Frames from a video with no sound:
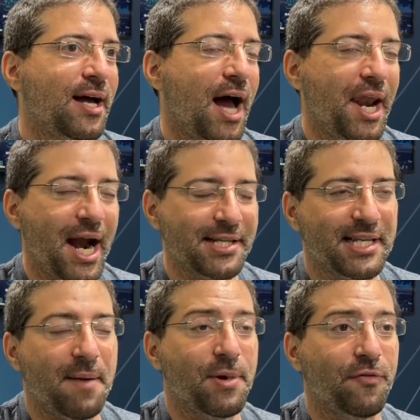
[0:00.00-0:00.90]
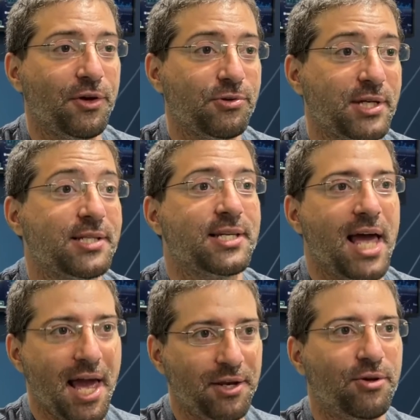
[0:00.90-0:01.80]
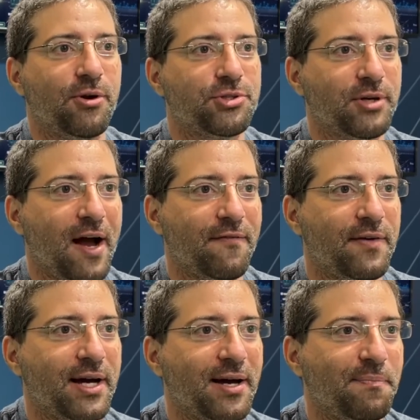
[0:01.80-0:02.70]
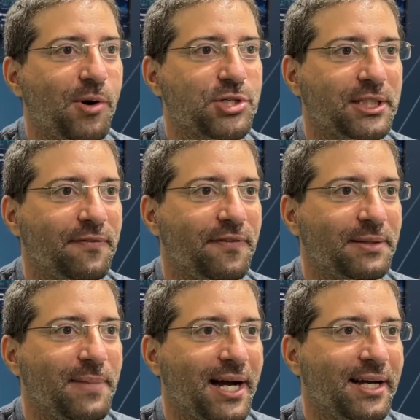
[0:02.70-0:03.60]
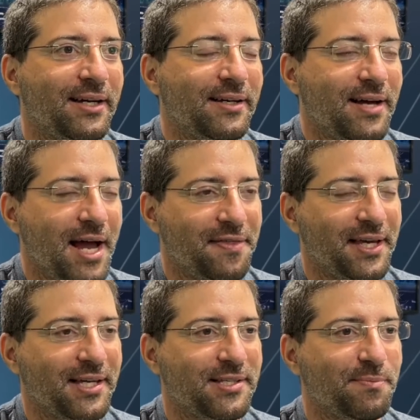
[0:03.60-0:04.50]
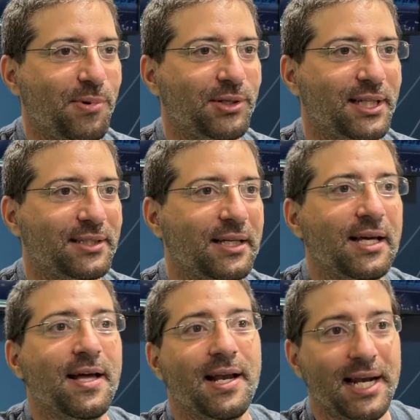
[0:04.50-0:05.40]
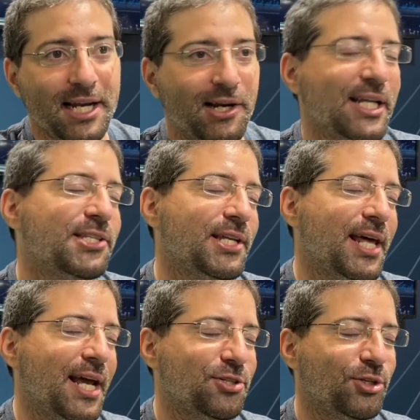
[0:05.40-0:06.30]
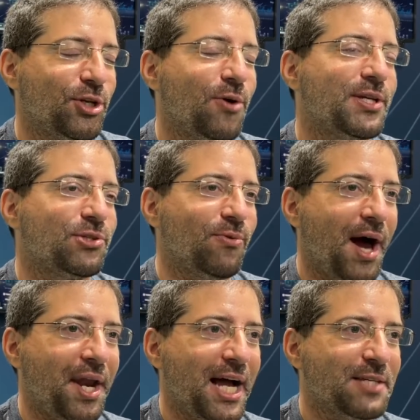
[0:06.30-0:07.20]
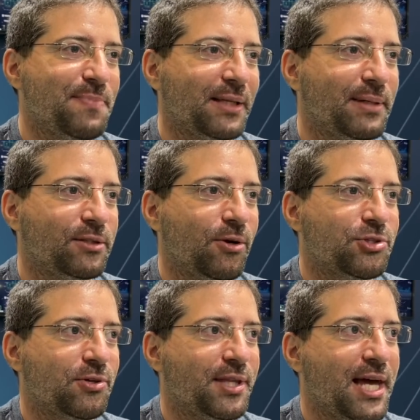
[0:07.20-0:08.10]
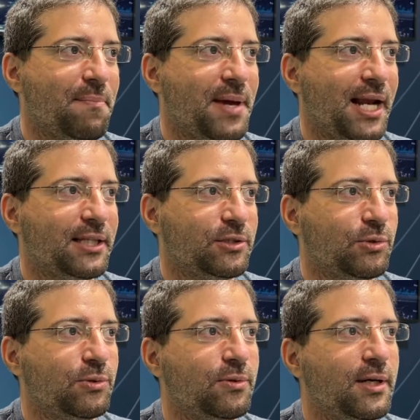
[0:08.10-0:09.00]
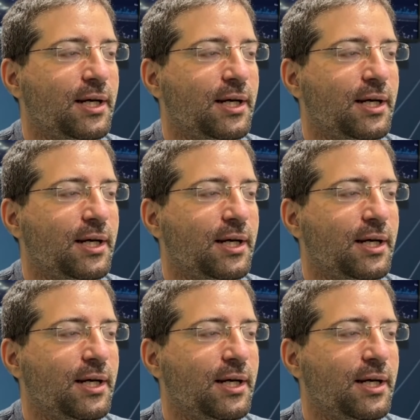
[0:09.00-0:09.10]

a large number of users and you also have positive feedback, I think it's important. Lead generation, is one aspect, but also the ability to